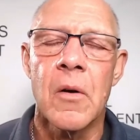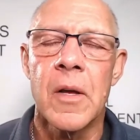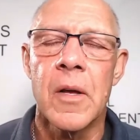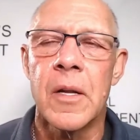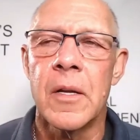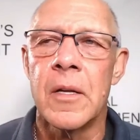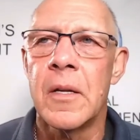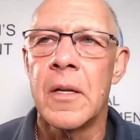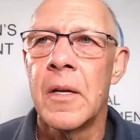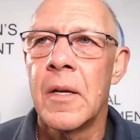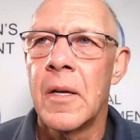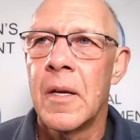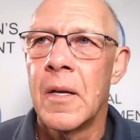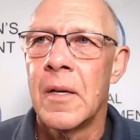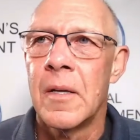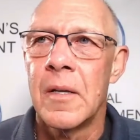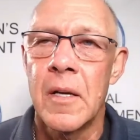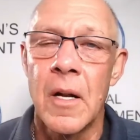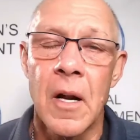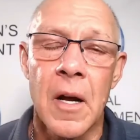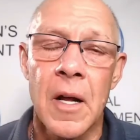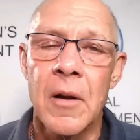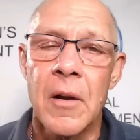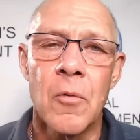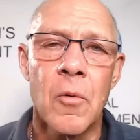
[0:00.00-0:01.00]
and,
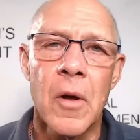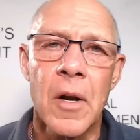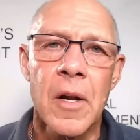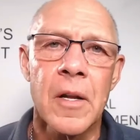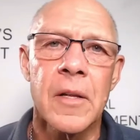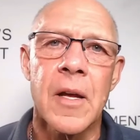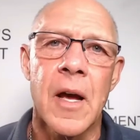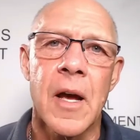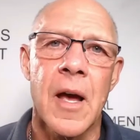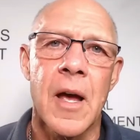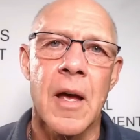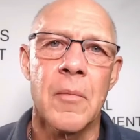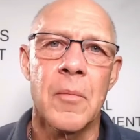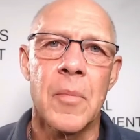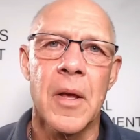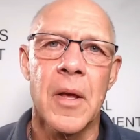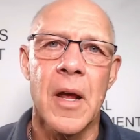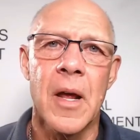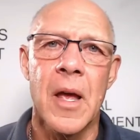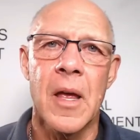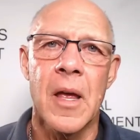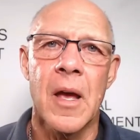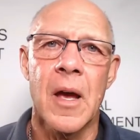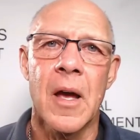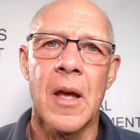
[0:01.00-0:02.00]
I didn't want to die, but
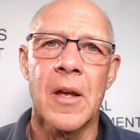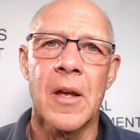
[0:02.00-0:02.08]
I